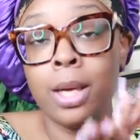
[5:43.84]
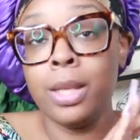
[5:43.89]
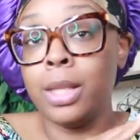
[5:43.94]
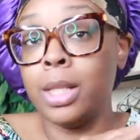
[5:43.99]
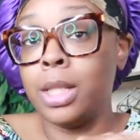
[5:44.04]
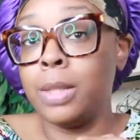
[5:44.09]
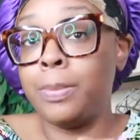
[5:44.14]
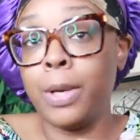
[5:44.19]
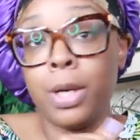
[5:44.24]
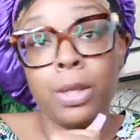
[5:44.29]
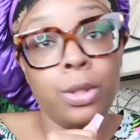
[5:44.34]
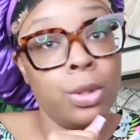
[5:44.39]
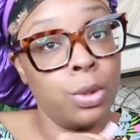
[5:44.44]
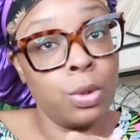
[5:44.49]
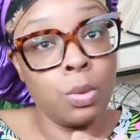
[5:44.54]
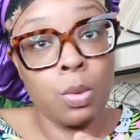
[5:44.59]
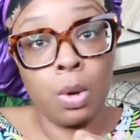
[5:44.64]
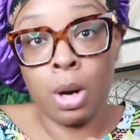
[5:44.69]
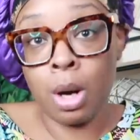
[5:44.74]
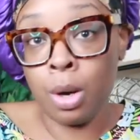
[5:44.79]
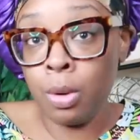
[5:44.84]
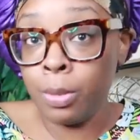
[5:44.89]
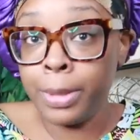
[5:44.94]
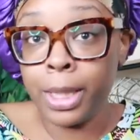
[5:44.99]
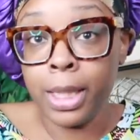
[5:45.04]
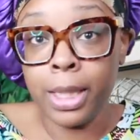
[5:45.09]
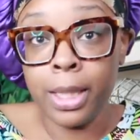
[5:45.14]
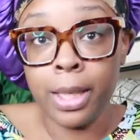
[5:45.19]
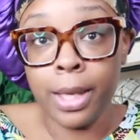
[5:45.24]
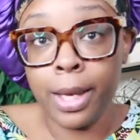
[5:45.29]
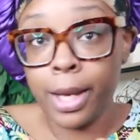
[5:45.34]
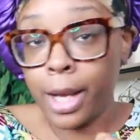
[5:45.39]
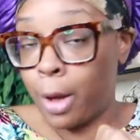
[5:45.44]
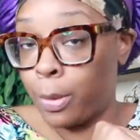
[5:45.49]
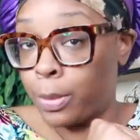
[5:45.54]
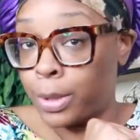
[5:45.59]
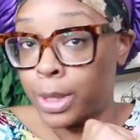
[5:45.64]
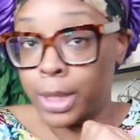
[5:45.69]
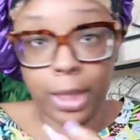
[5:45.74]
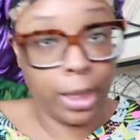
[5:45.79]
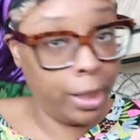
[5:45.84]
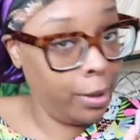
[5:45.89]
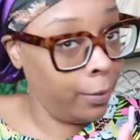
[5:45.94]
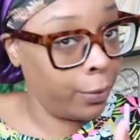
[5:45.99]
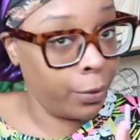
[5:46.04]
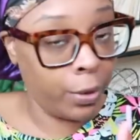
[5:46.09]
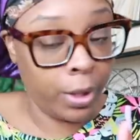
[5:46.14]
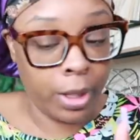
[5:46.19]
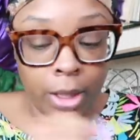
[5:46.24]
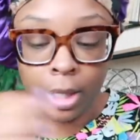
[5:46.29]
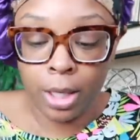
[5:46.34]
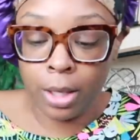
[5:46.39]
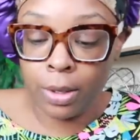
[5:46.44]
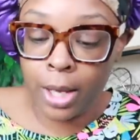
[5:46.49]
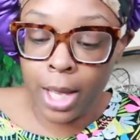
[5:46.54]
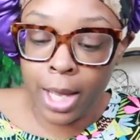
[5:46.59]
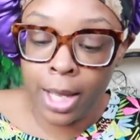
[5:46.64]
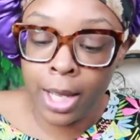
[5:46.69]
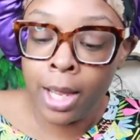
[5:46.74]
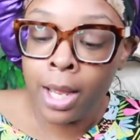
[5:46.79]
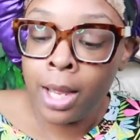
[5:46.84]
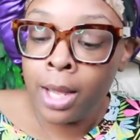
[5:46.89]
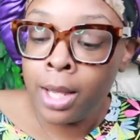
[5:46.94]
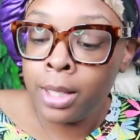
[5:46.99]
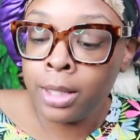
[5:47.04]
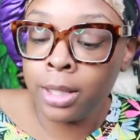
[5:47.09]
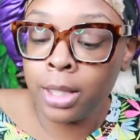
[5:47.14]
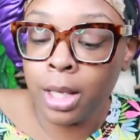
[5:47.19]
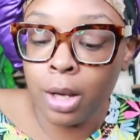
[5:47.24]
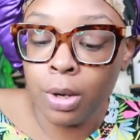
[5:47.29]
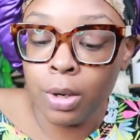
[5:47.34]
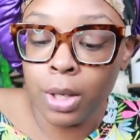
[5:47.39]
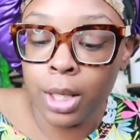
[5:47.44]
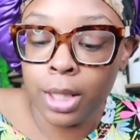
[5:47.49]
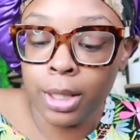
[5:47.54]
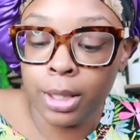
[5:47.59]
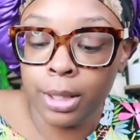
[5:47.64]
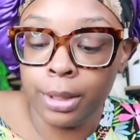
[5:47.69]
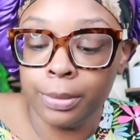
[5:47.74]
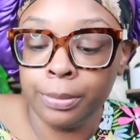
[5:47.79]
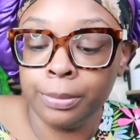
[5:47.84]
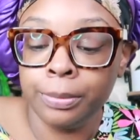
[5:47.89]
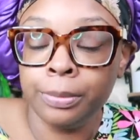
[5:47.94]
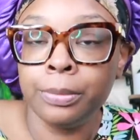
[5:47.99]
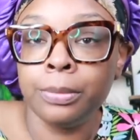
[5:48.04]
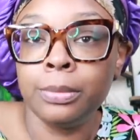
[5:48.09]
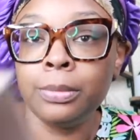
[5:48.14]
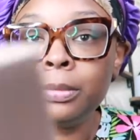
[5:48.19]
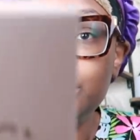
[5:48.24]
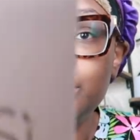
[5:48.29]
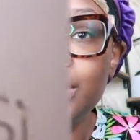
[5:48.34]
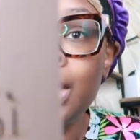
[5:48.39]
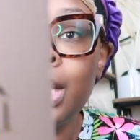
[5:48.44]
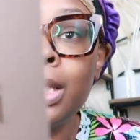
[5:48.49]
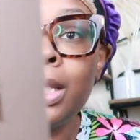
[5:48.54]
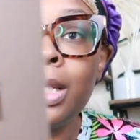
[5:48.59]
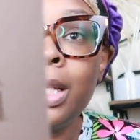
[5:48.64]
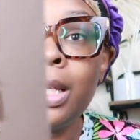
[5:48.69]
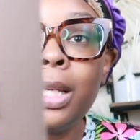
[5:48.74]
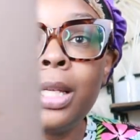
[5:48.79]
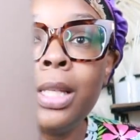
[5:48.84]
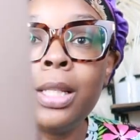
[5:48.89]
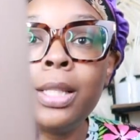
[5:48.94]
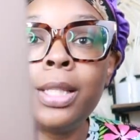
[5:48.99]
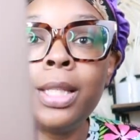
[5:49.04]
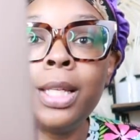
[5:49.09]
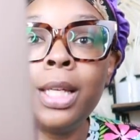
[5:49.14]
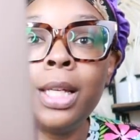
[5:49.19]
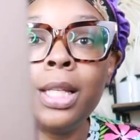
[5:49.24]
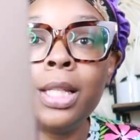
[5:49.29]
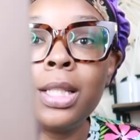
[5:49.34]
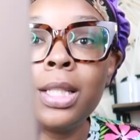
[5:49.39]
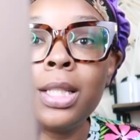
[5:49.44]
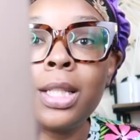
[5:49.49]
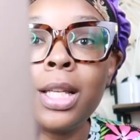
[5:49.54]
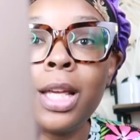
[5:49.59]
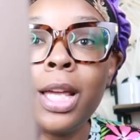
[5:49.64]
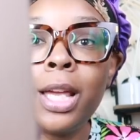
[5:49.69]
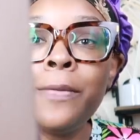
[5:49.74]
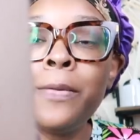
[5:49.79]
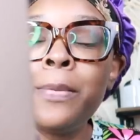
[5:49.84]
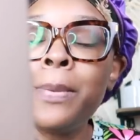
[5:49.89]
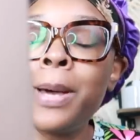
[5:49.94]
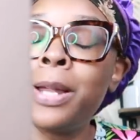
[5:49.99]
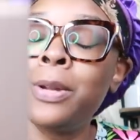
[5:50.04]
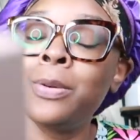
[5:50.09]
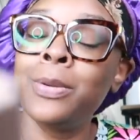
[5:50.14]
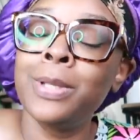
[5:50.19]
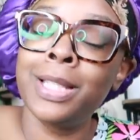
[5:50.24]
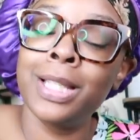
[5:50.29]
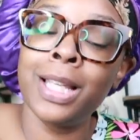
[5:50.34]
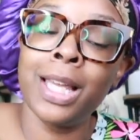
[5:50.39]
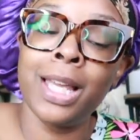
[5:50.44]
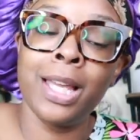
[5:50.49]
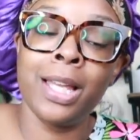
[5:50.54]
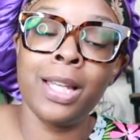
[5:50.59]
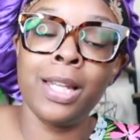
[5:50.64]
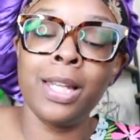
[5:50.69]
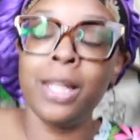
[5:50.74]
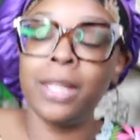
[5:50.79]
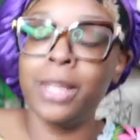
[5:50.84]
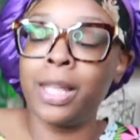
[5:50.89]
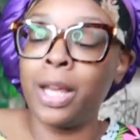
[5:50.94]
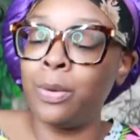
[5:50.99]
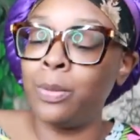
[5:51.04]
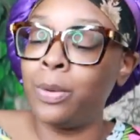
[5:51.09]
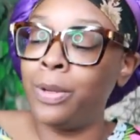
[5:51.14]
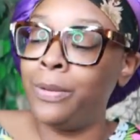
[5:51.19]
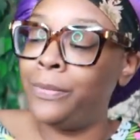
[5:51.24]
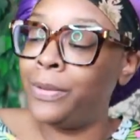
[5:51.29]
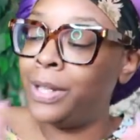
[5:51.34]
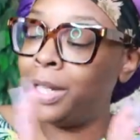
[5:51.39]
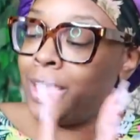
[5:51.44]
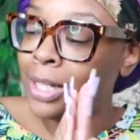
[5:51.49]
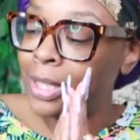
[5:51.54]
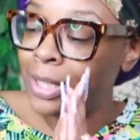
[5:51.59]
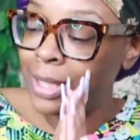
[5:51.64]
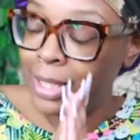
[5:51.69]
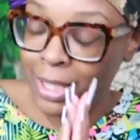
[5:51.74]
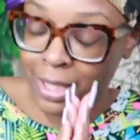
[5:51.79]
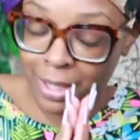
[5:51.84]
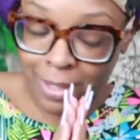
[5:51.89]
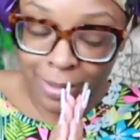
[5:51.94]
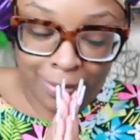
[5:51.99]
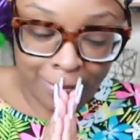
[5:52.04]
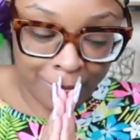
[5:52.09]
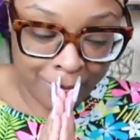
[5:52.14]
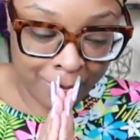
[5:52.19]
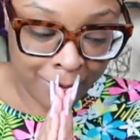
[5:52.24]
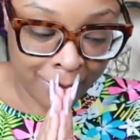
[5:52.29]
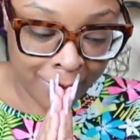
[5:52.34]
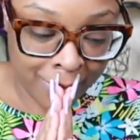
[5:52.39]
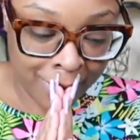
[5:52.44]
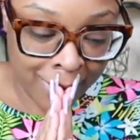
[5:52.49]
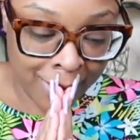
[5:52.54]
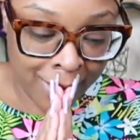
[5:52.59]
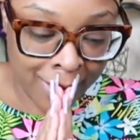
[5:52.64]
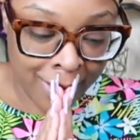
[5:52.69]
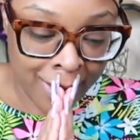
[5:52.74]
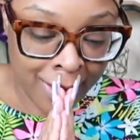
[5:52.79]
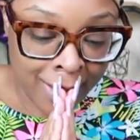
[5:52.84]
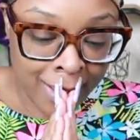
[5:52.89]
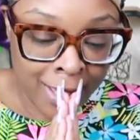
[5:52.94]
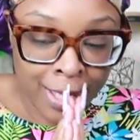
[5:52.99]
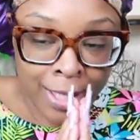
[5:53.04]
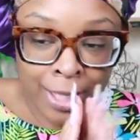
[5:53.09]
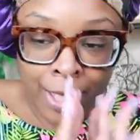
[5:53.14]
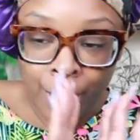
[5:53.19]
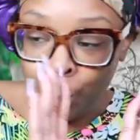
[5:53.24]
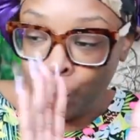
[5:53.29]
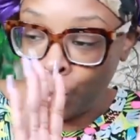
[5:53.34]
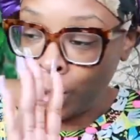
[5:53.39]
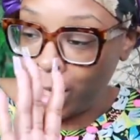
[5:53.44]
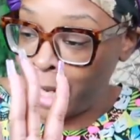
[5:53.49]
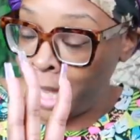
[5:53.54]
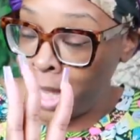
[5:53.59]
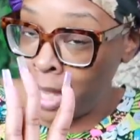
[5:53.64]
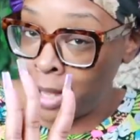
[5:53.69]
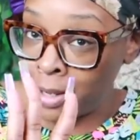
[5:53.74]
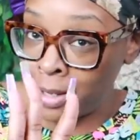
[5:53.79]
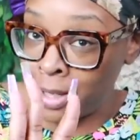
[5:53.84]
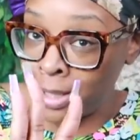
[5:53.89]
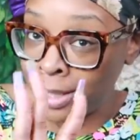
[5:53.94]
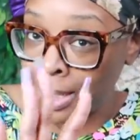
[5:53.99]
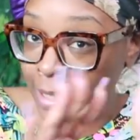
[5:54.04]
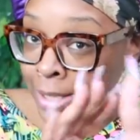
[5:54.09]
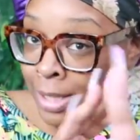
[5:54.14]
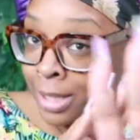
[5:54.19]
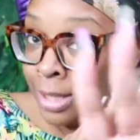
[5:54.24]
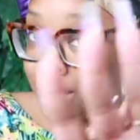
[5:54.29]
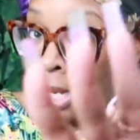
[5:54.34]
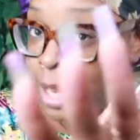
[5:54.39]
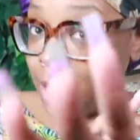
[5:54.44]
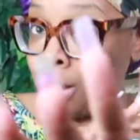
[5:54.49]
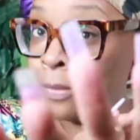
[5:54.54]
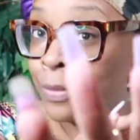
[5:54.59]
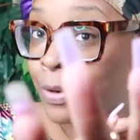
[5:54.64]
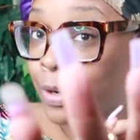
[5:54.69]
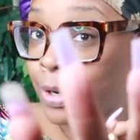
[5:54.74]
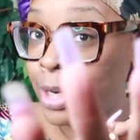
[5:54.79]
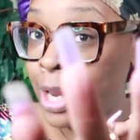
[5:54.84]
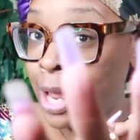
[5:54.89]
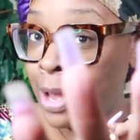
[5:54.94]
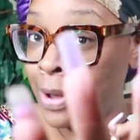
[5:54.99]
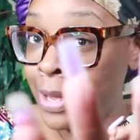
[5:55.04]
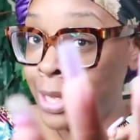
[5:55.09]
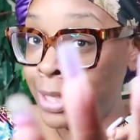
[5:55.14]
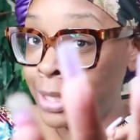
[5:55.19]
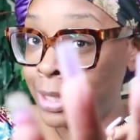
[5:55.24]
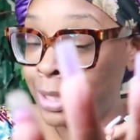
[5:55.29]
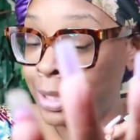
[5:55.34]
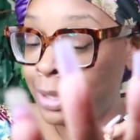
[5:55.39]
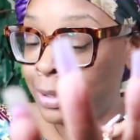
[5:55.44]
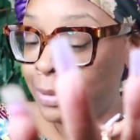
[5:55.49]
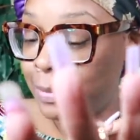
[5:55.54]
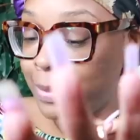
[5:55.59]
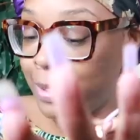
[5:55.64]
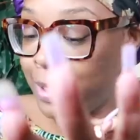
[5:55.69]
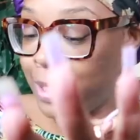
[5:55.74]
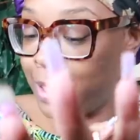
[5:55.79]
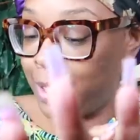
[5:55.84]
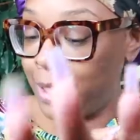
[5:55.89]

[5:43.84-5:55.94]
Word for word: The sponsors were on me and I was delivering, okay? So, um, intense. Everybody was saying they refunded them. They ran out because I sent y'all over there and y'all act up.